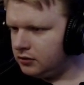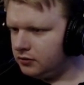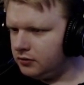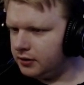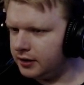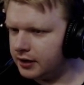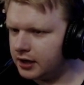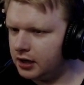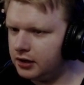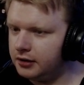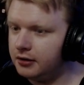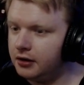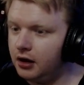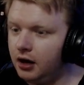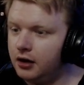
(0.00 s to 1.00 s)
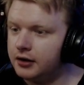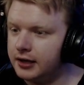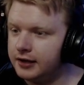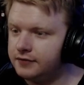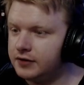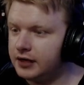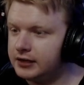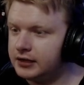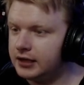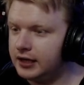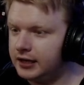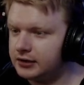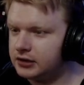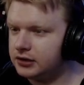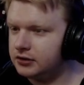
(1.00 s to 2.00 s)
We got, oh, they've done an
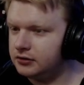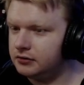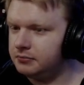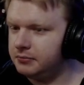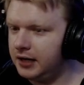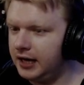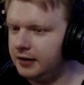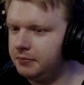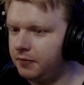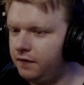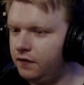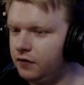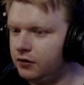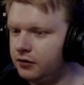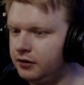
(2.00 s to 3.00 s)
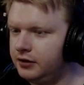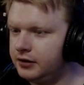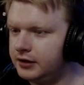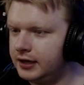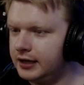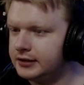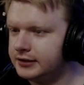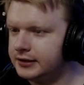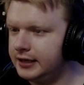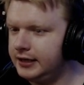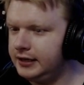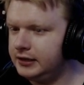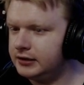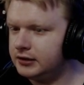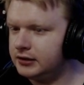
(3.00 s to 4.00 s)
actual map for it. That's
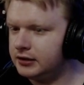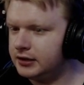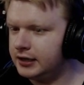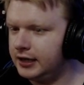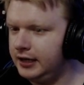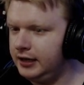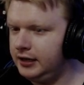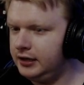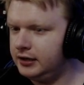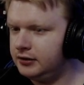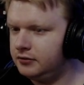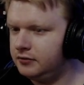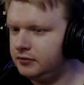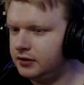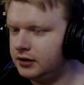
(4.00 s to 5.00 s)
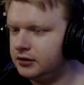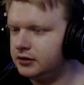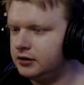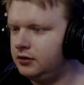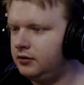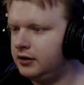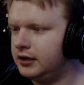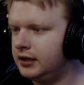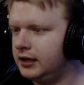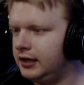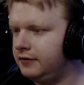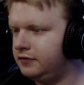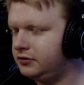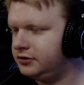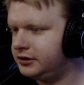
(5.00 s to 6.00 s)
neat. Okay, we got no other
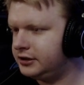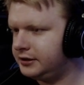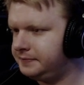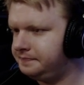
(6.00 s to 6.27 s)
levels.